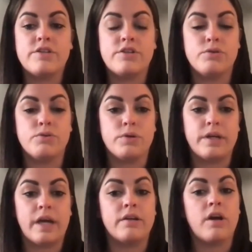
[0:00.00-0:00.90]
to
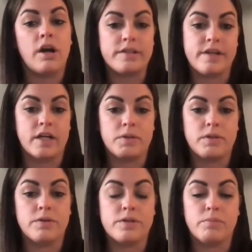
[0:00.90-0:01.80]
get in contact with
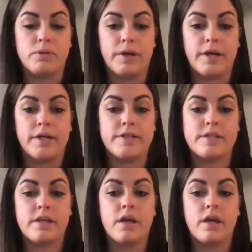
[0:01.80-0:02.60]
those employers.